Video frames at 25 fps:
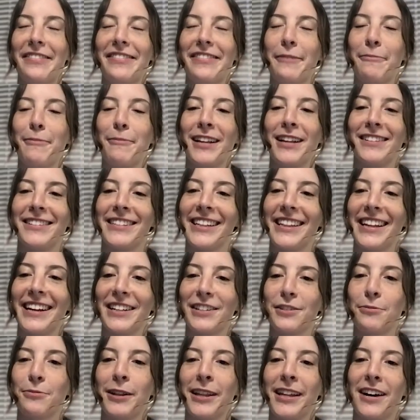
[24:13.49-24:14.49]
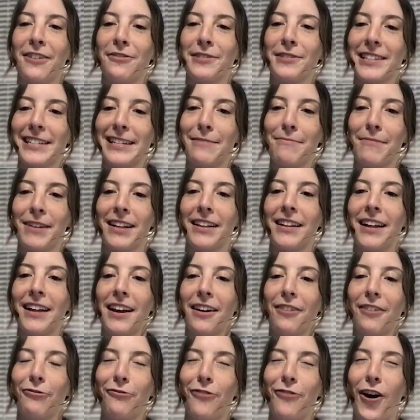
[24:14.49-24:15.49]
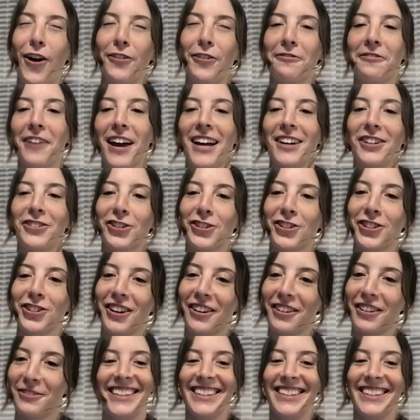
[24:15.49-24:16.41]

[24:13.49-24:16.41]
them into this without seeming like far-fetched?